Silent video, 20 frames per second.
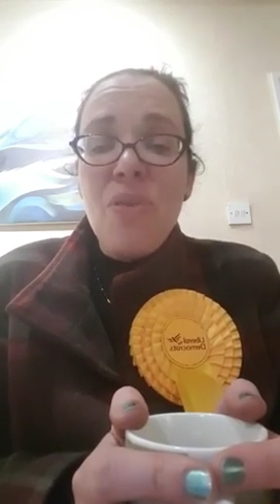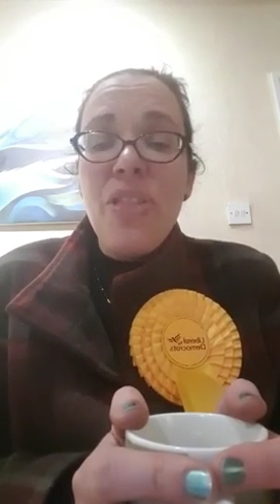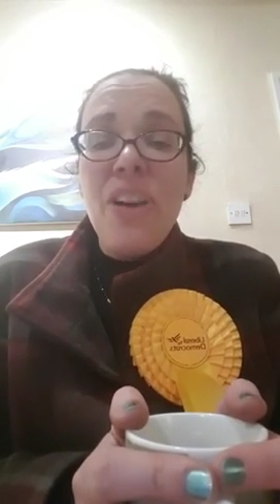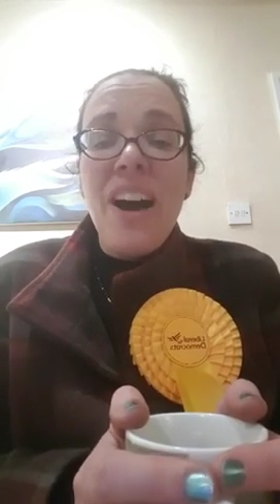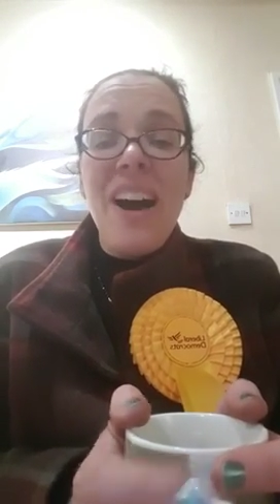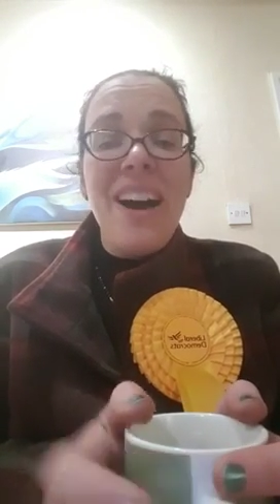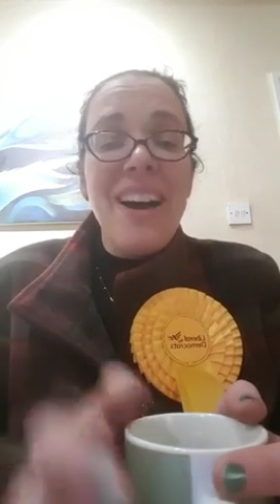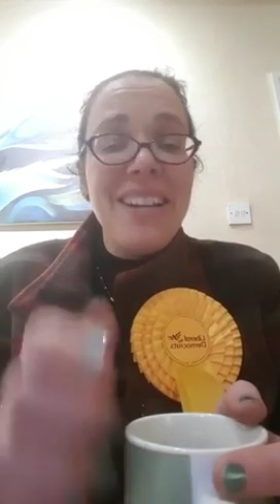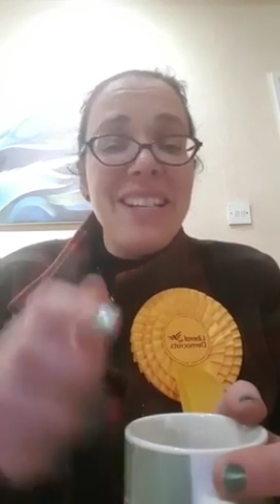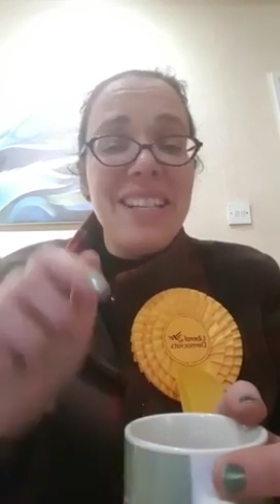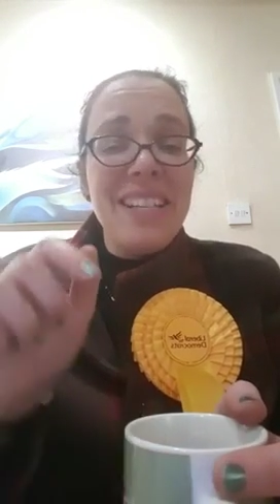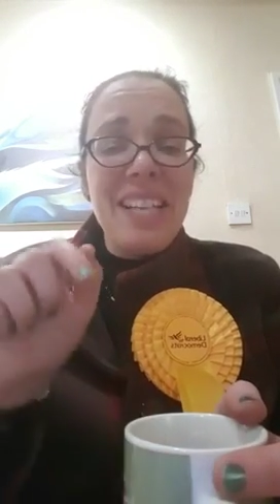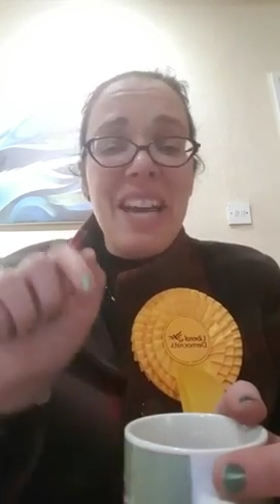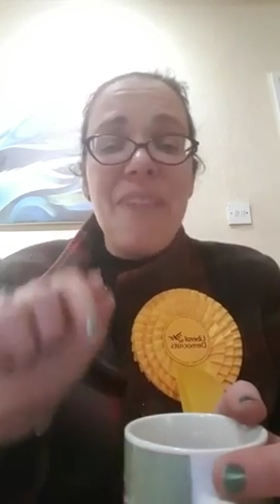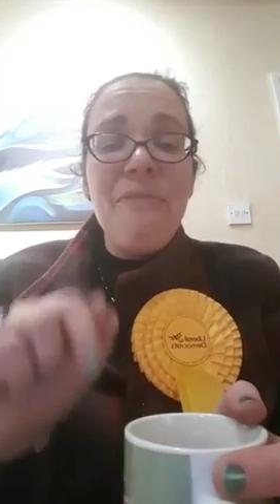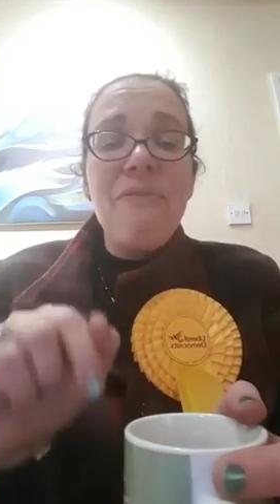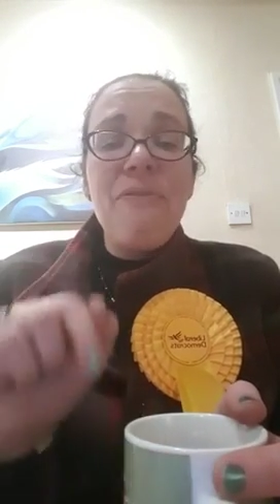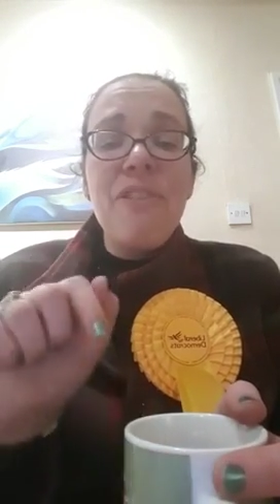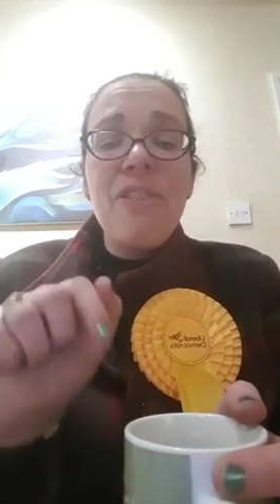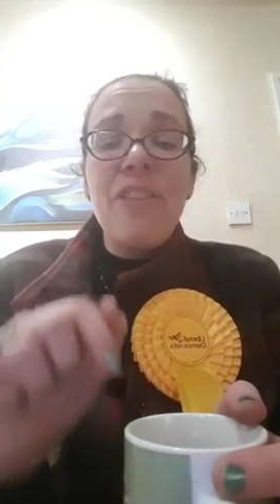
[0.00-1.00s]
that I did
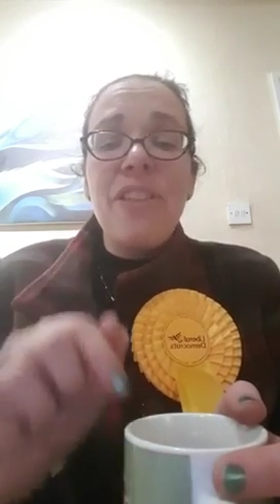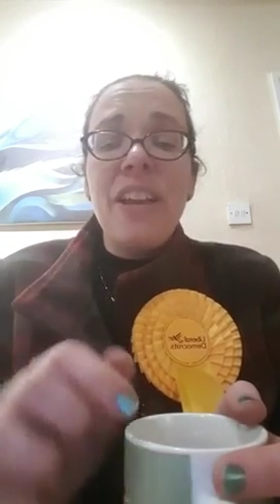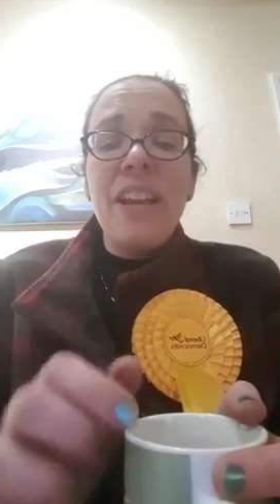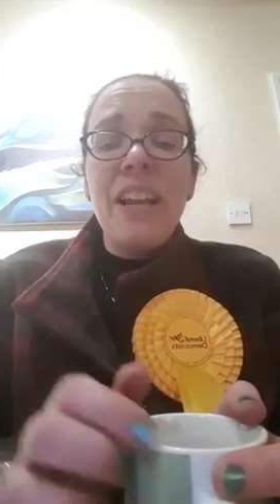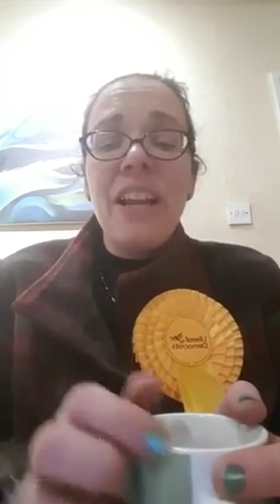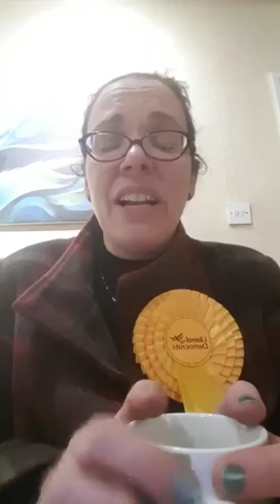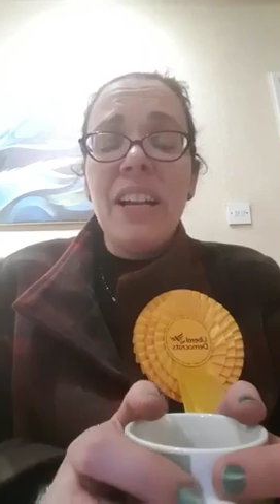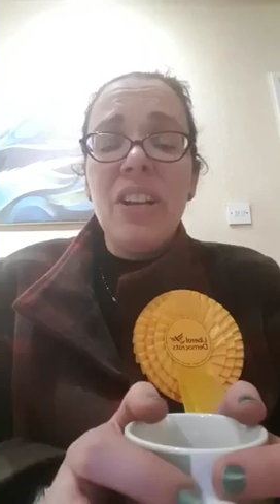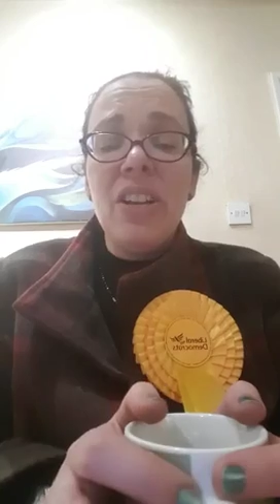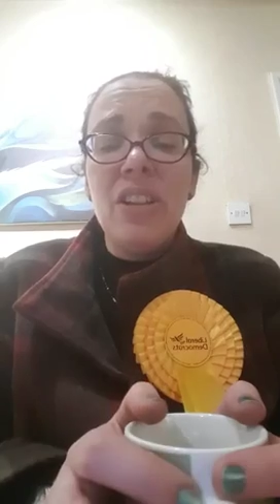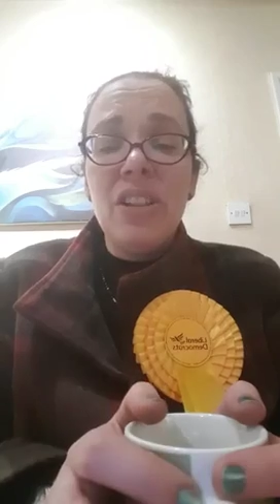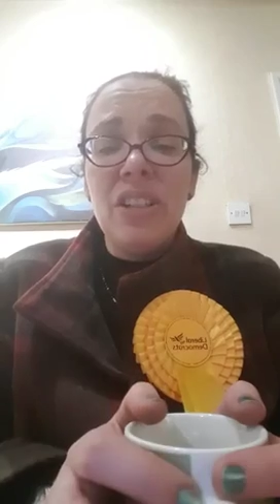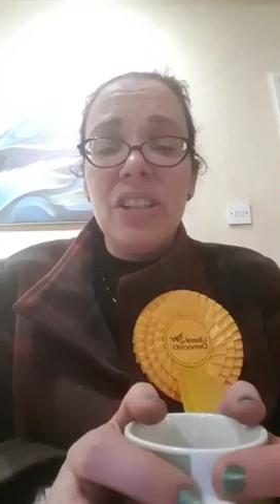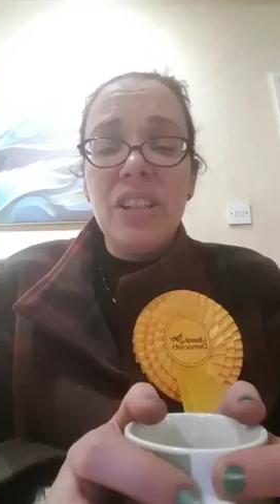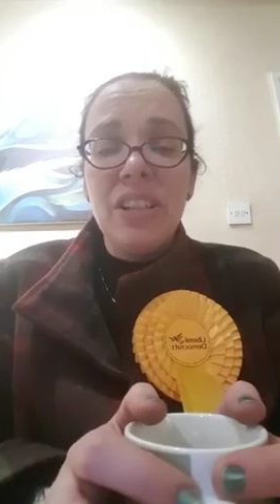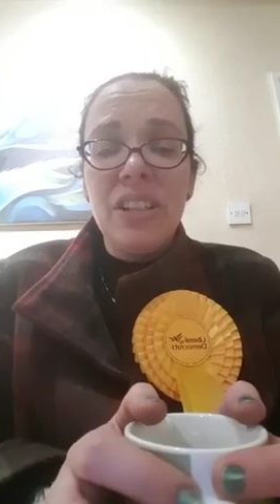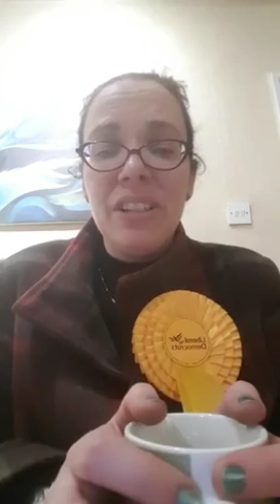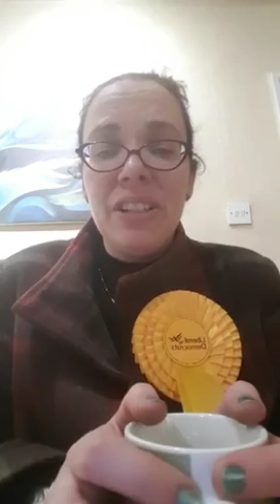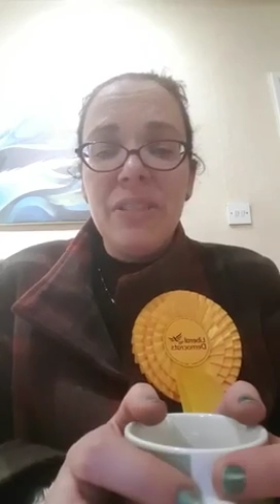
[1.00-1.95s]
everything I could.